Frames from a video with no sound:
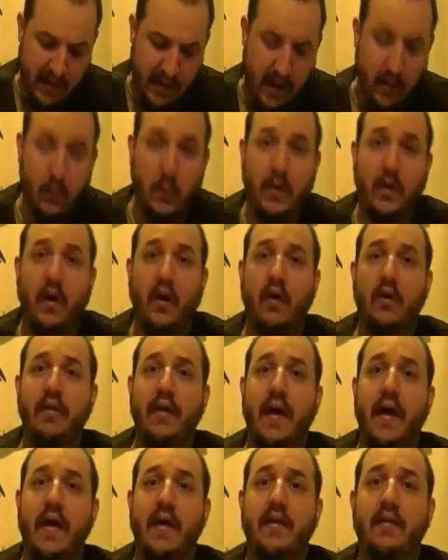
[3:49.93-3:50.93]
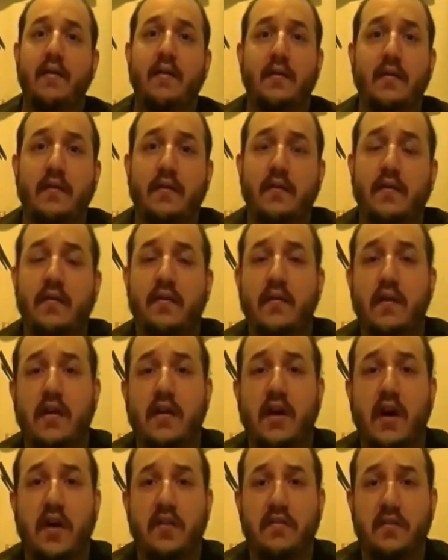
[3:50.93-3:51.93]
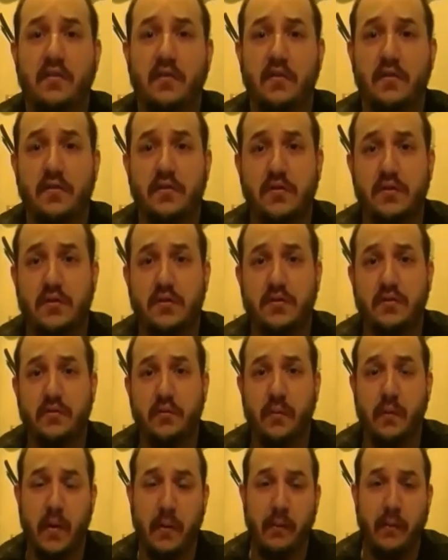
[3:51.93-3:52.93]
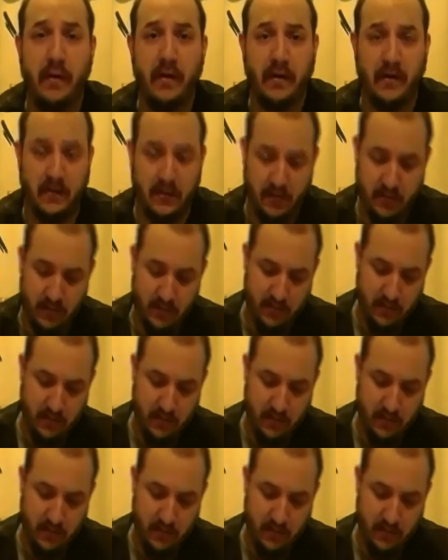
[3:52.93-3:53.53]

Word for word: And we call that a constitutional republic.